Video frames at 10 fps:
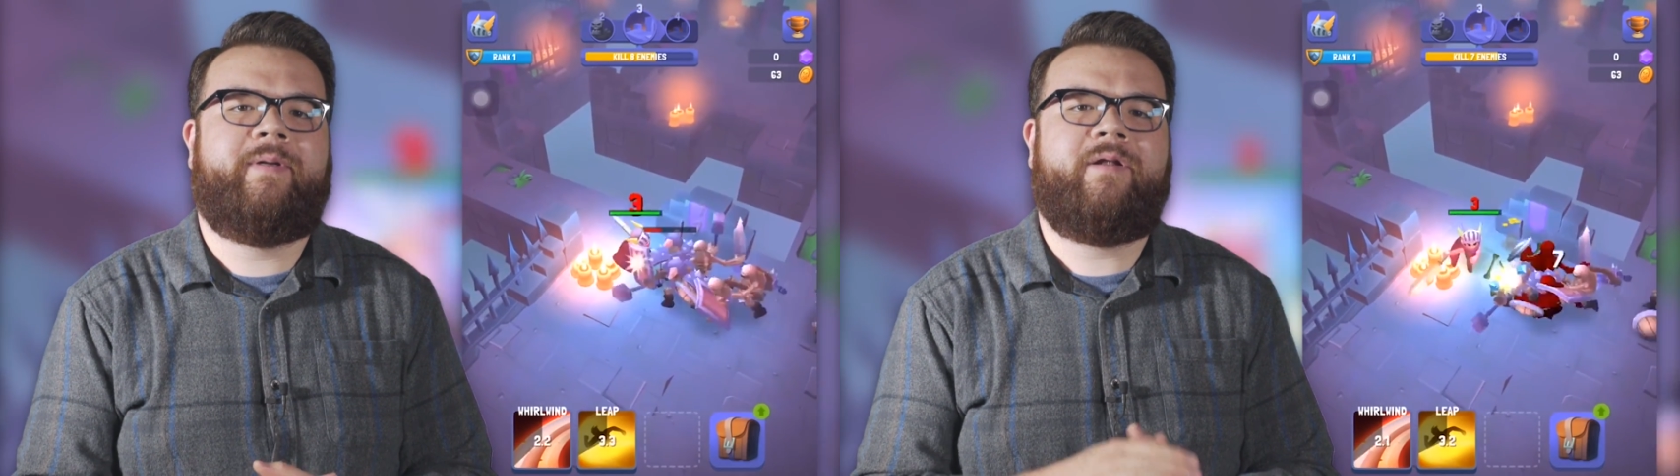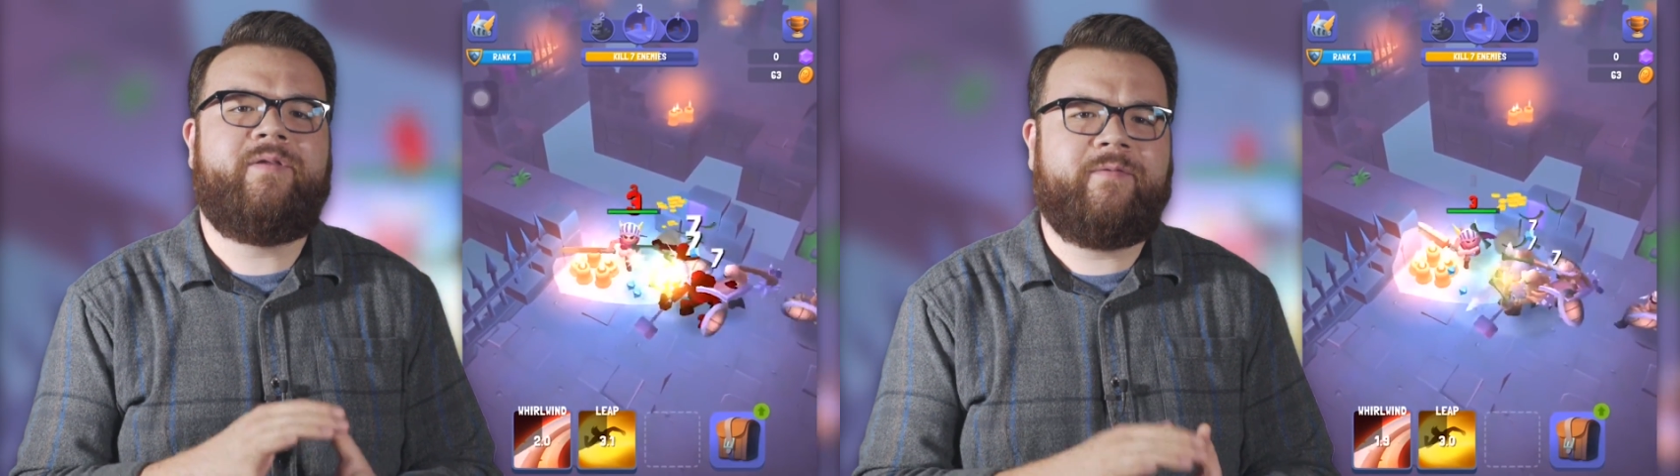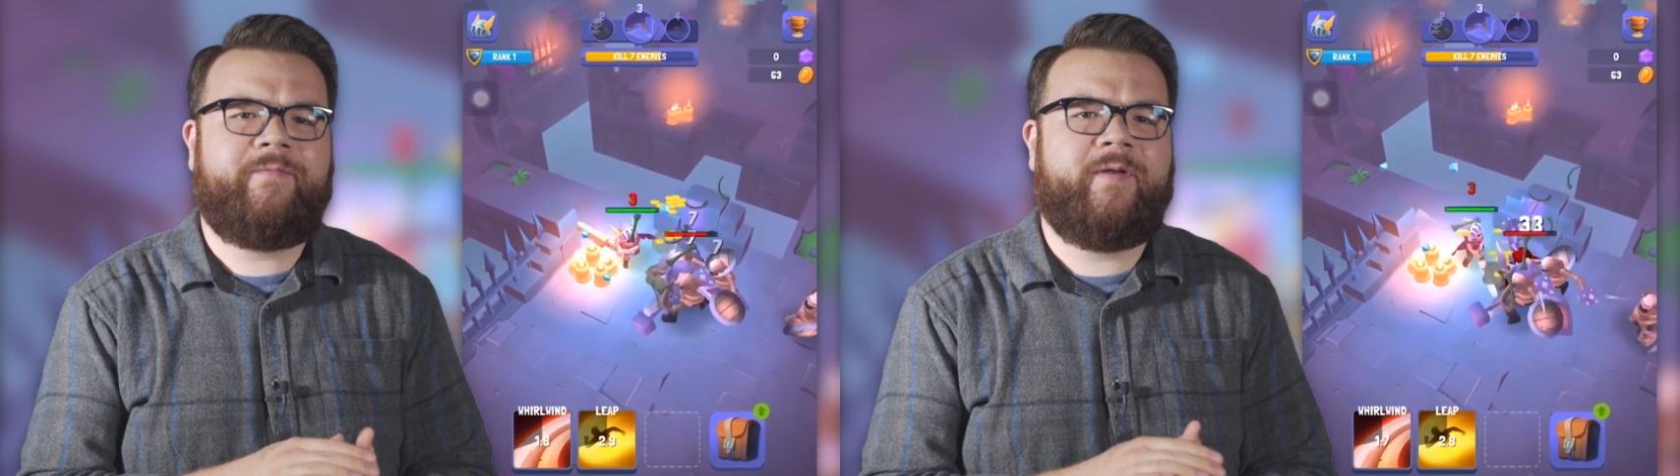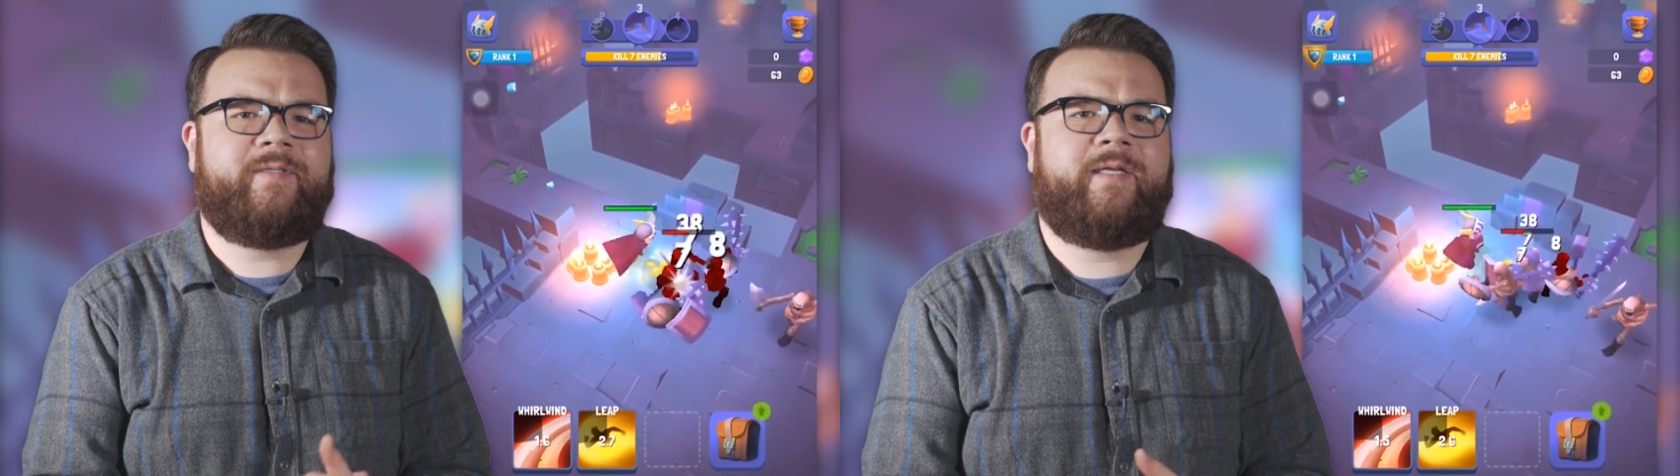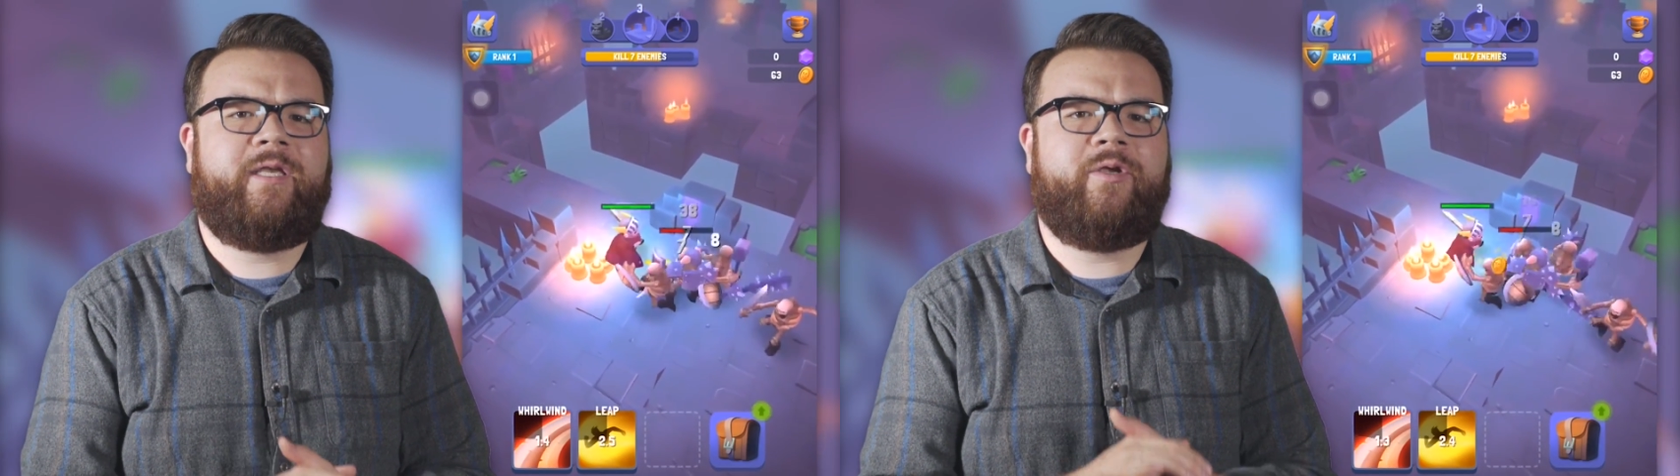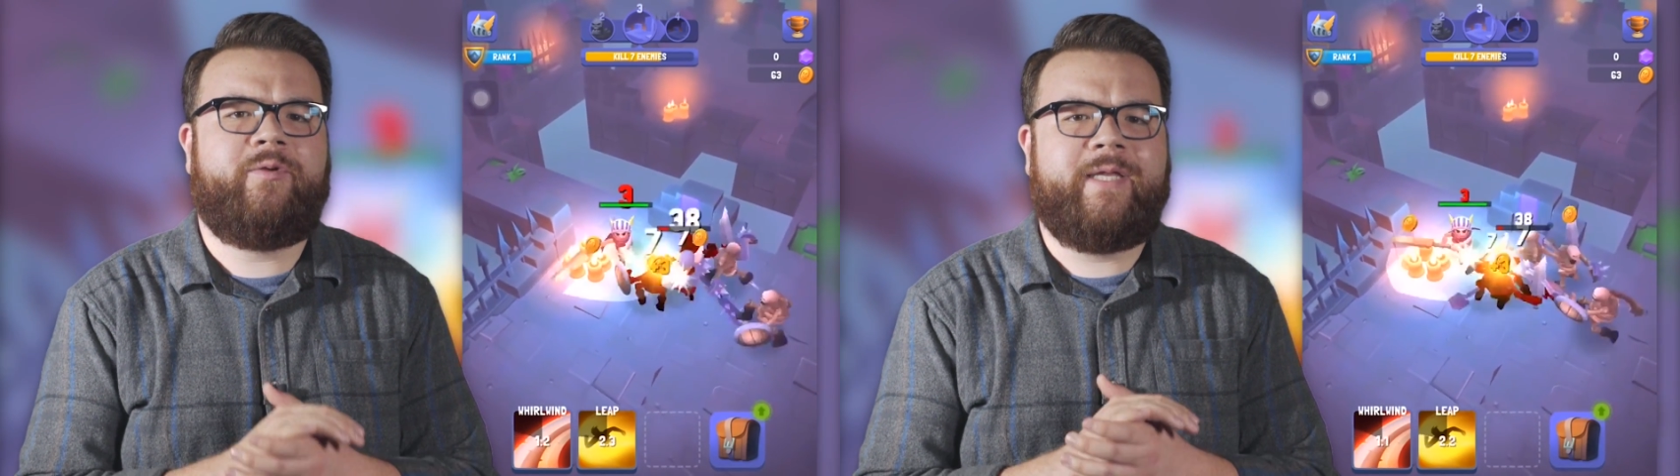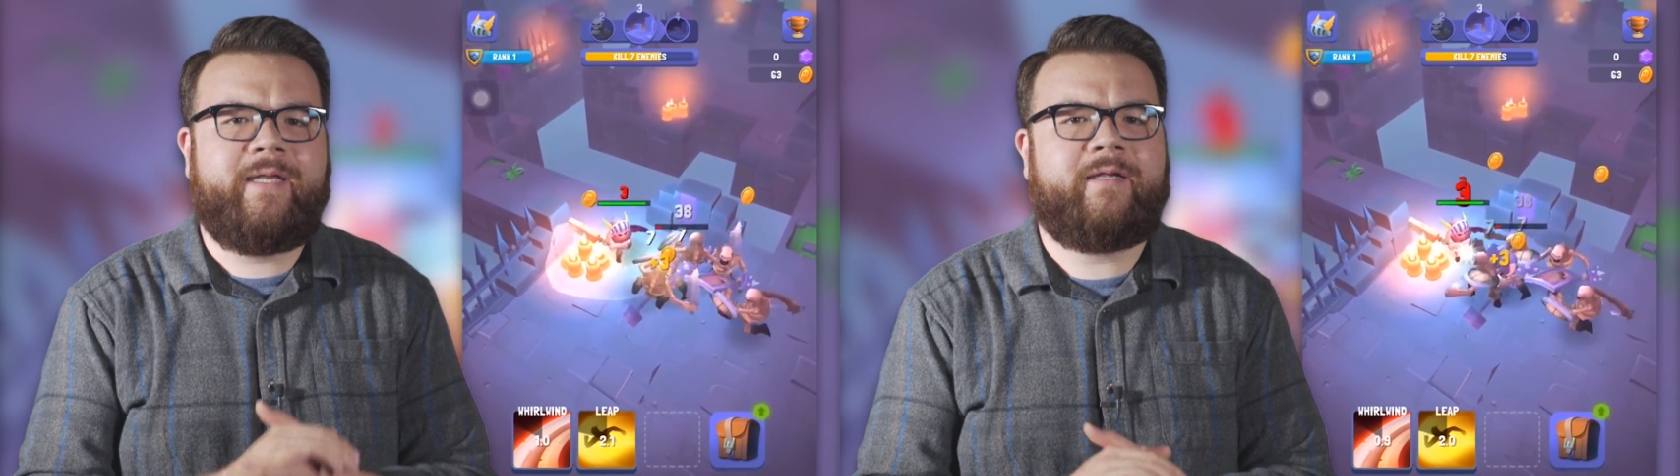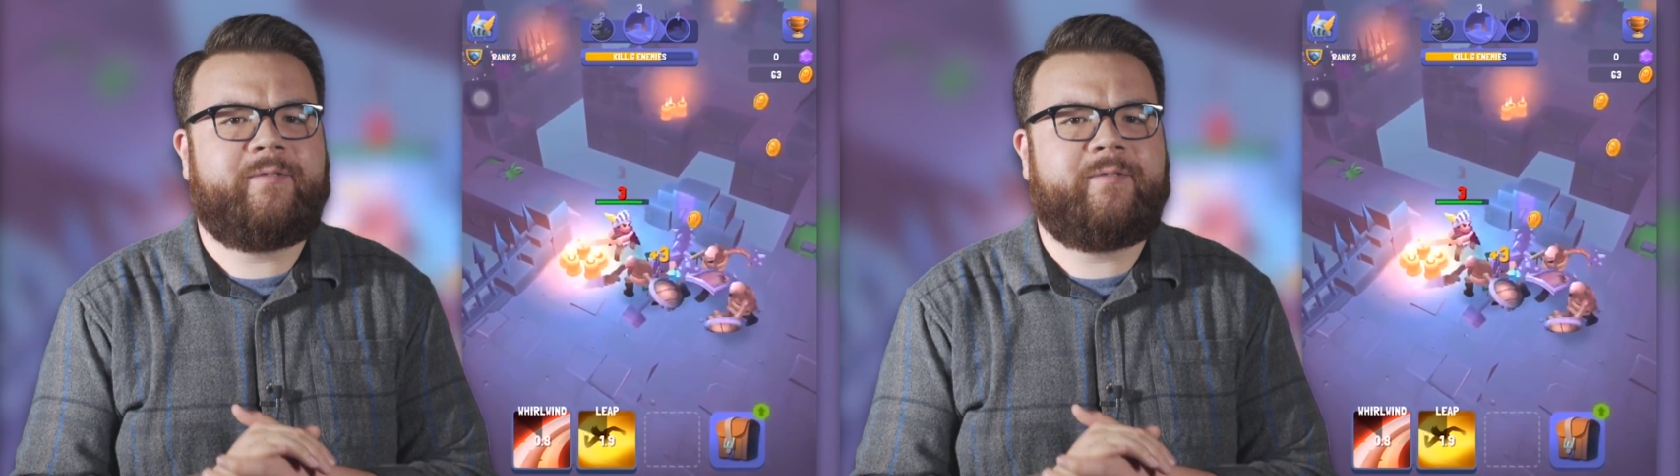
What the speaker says: but it also feels like a unique